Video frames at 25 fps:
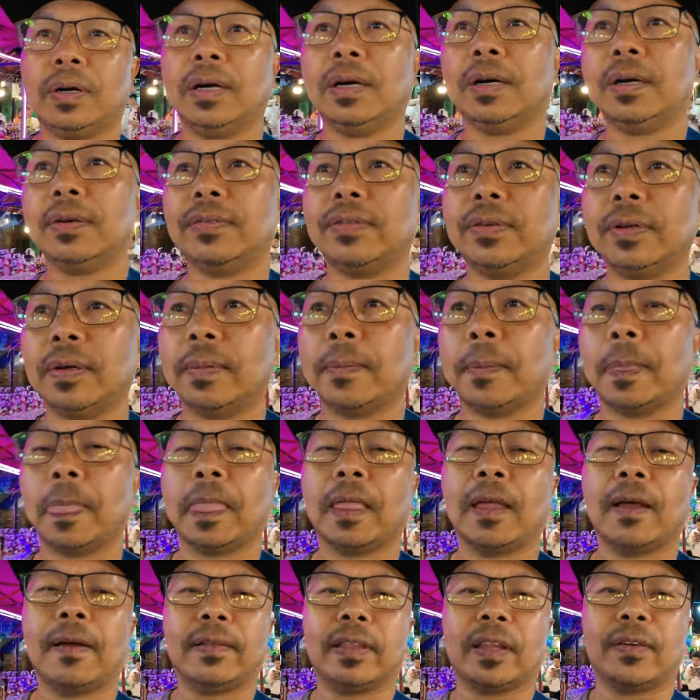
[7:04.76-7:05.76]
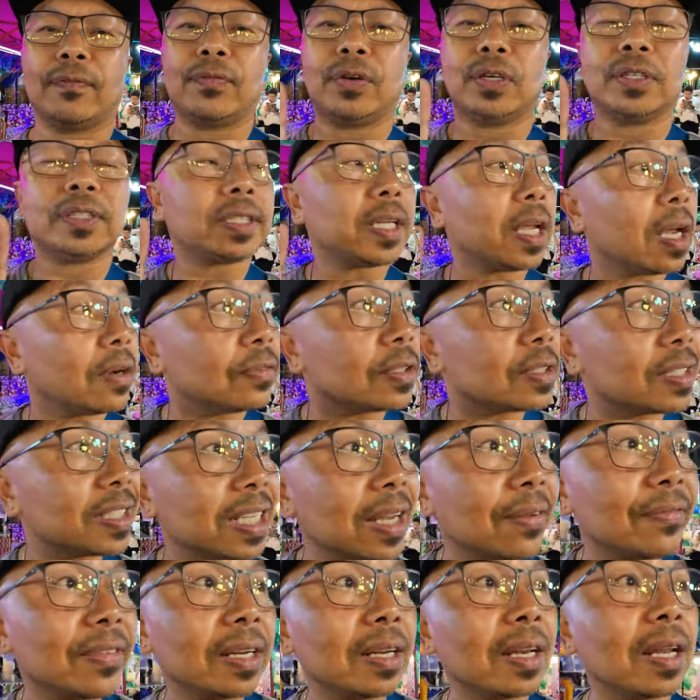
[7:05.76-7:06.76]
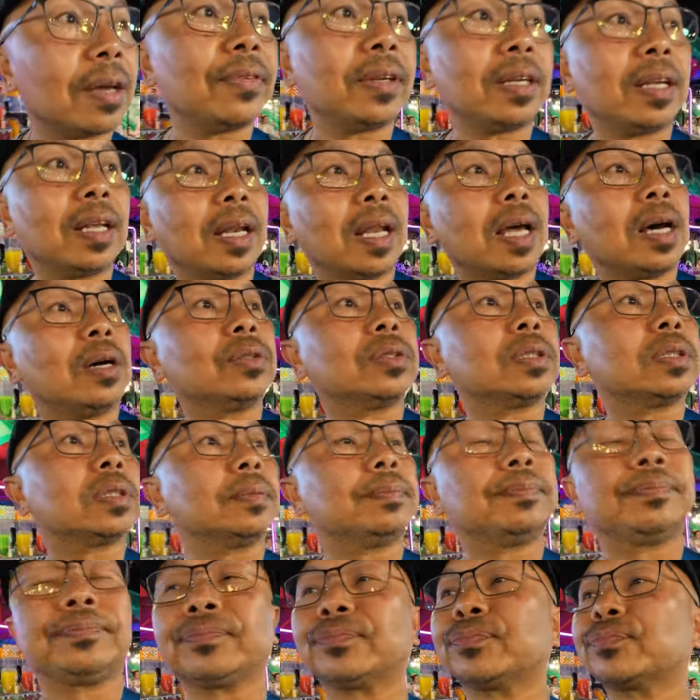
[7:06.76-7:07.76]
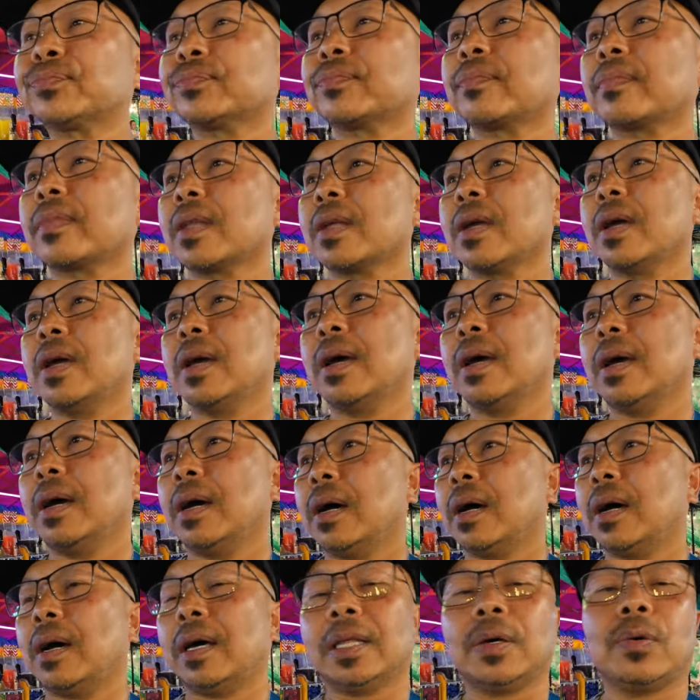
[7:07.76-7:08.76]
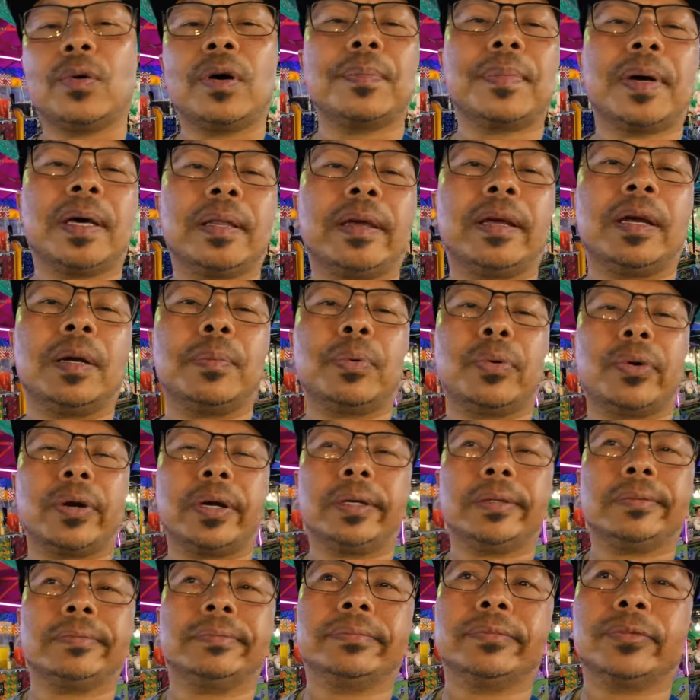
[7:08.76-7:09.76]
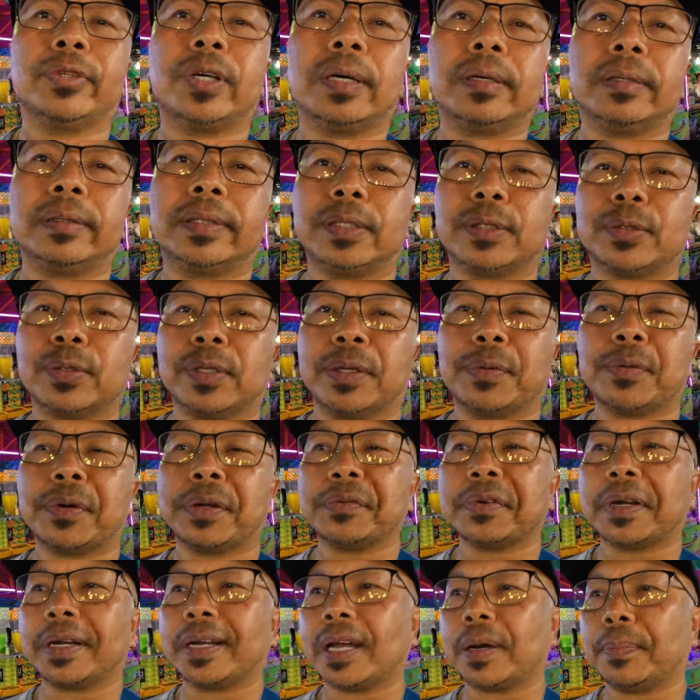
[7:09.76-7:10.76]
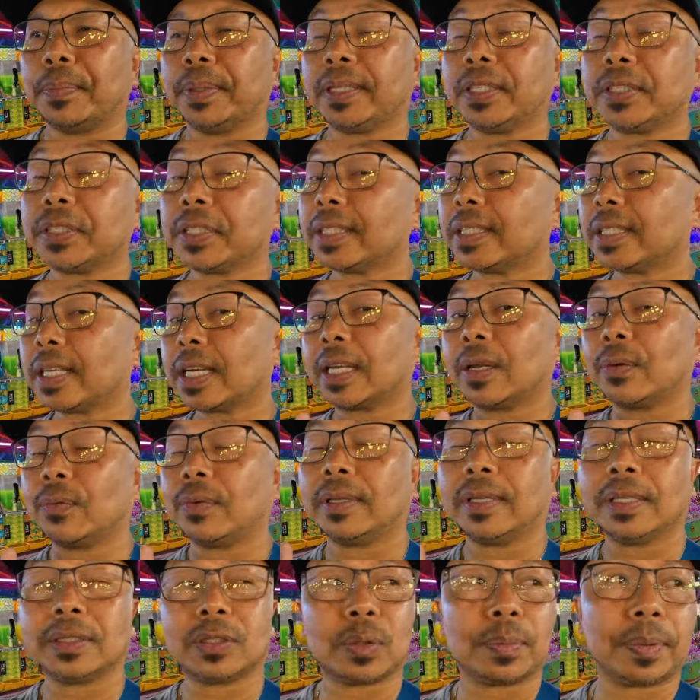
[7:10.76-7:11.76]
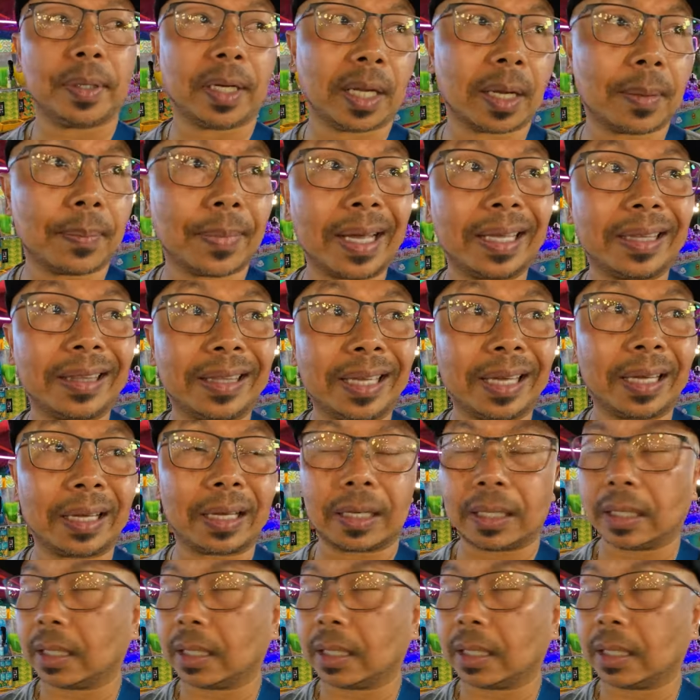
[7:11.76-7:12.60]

of the first ever seven eleven in Laos. Uh, the one by the airport. Well, there's only one right now, but there's a second one that's opening up, I think.